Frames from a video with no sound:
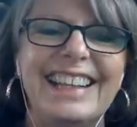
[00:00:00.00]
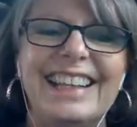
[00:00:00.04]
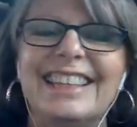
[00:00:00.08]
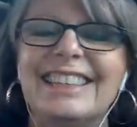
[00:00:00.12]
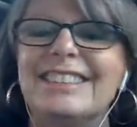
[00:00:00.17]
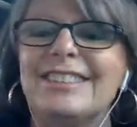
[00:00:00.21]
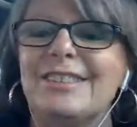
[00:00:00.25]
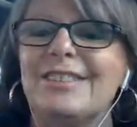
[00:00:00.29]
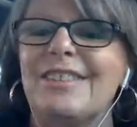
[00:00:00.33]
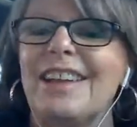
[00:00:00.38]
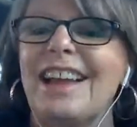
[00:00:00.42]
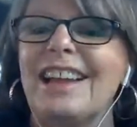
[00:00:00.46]

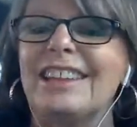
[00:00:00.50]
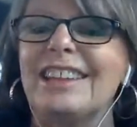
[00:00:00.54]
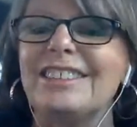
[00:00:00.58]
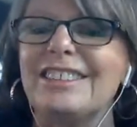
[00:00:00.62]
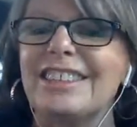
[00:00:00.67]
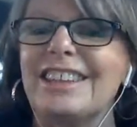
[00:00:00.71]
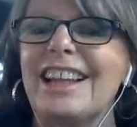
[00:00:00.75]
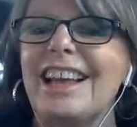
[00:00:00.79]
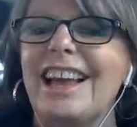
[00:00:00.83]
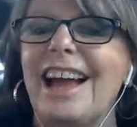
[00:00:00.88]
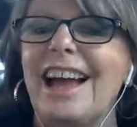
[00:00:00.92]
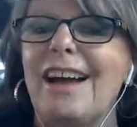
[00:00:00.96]
So
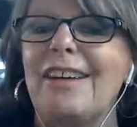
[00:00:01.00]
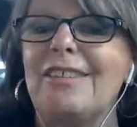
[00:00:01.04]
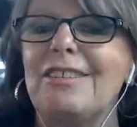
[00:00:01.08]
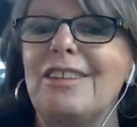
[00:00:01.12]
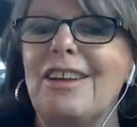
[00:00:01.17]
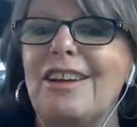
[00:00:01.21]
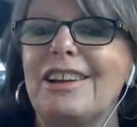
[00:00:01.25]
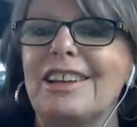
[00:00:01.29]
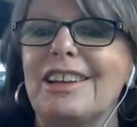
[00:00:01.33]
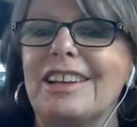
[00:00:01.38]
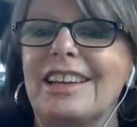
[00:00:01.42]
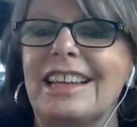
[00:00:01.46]
Angela, how
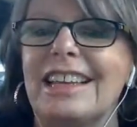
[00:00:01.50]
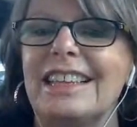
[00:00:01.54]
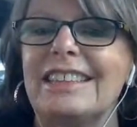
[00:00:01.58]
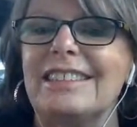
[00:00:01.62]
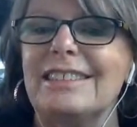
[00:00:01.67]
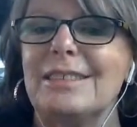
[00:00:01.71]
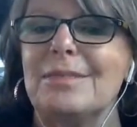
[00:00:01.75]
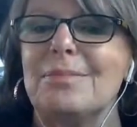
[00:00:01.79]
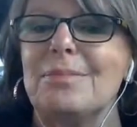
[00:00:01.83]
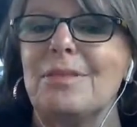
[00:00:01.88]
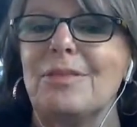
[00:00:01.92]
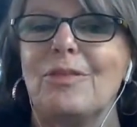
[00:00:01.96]
long is
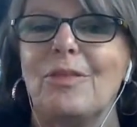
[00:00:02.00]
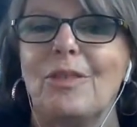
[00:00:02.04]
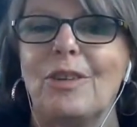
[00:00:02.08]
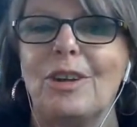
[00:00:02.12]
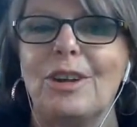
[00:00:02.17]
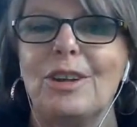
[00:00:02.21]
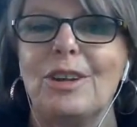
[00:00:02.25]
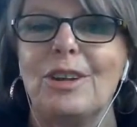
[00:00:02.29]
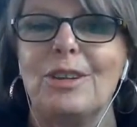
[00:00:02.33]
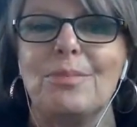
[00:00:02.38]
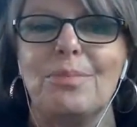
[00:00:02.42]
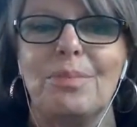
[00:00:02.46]
it before
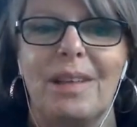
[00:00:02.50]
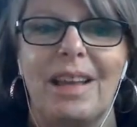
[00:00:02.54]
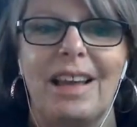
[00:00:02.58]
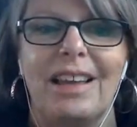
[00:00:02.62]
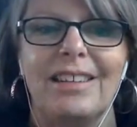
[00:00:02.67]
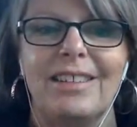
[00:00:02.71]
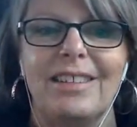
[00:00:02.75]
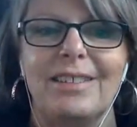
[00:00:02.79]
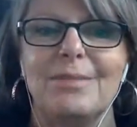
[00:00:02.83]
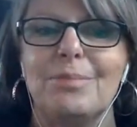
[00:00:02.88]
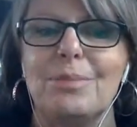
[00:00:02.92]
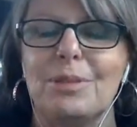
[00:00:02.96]
you
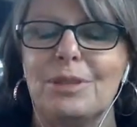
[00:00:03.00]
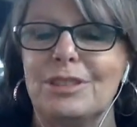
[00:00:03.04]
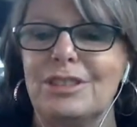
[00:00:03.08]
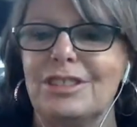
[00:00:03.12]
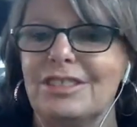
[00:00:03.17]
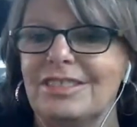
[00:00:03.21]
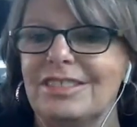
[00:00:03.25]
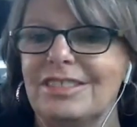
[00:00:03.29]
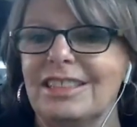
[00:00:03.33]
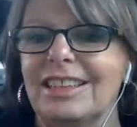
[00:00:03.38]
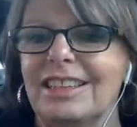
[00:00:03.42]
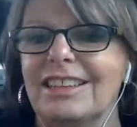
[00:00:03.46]
plan on
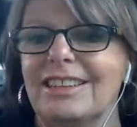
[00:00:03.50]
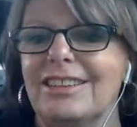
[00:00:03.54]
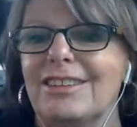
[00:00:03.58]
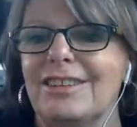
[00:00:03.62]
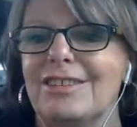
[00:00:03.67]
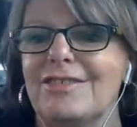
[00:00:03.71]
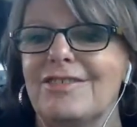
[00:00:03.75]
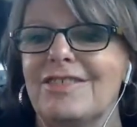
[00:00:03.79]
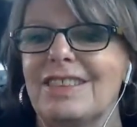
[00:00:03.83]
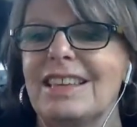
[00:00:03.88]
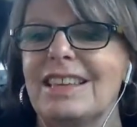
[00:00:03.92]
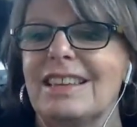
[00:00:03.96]
purchasing an
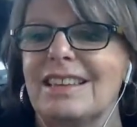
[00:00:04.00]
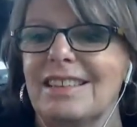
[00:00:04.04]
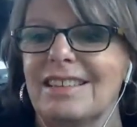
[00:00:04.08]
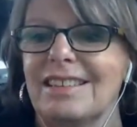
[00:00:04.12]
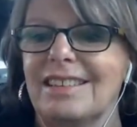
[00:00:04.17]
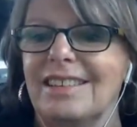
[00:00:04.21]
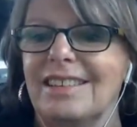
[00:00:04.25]
RV?